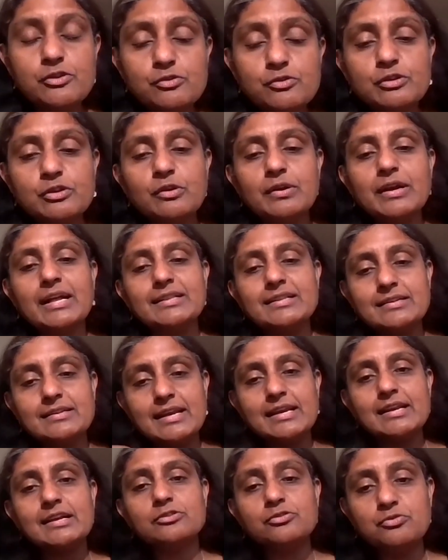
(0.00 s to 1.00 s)
look at the
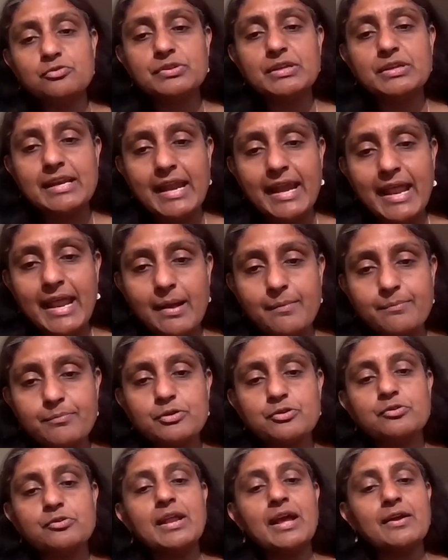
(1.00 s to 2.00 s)
data through the NetApp.
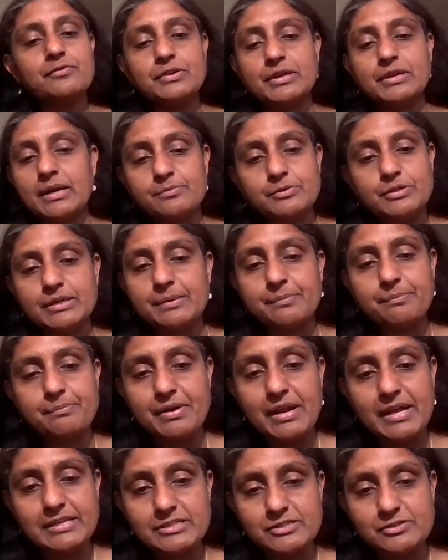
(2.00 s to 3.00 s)
You don't have to come to
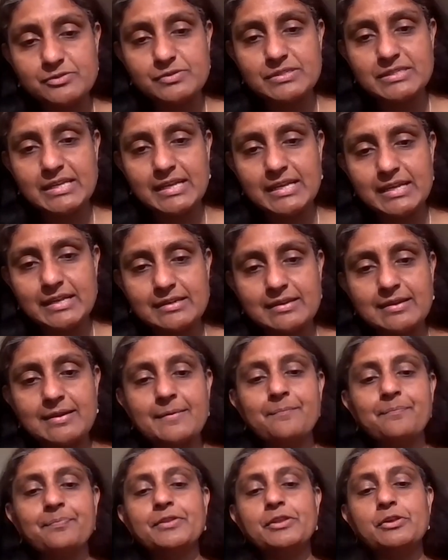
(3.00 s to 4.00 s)
Komprise to see it.
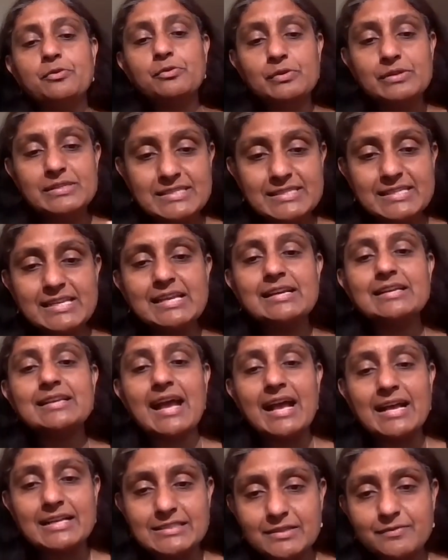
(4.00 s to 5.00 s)
You will see it
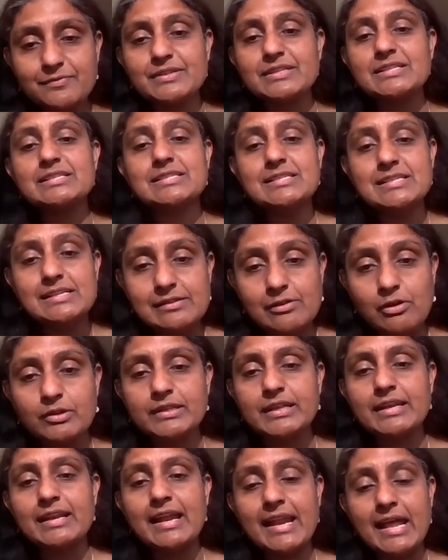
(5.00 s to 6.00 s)
as if it's still on
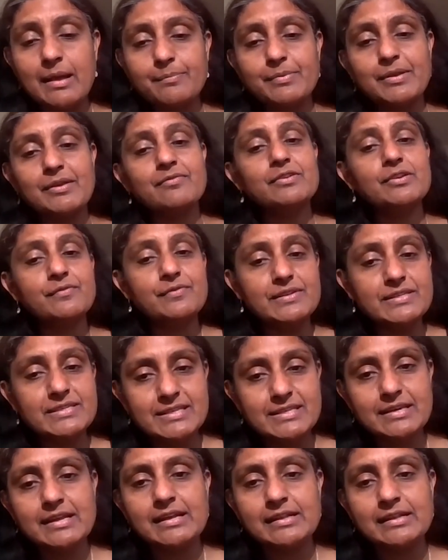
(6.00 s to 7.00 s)
the NetApp, even if it's
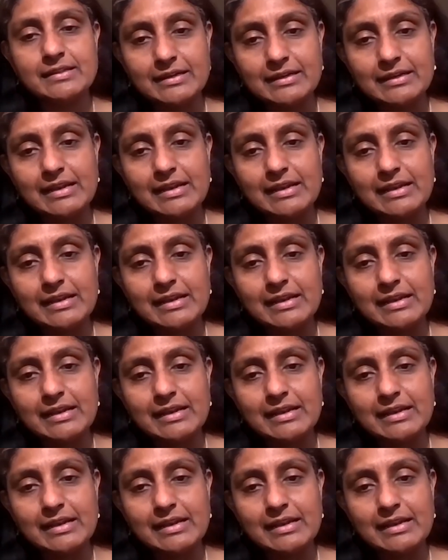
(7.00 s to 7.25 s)
sitting in the